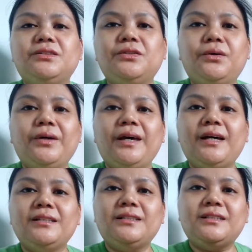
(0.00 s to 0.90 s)
So he
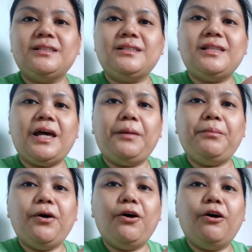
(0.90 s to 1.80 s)
has this type
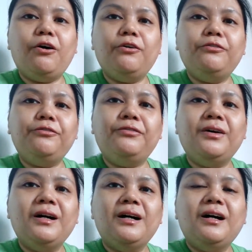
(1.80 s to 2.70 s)
of
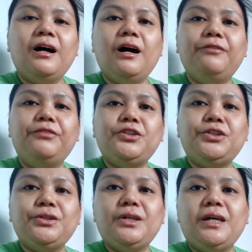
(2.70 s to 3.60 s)

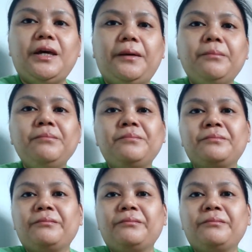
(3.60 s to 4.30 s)
feature to him.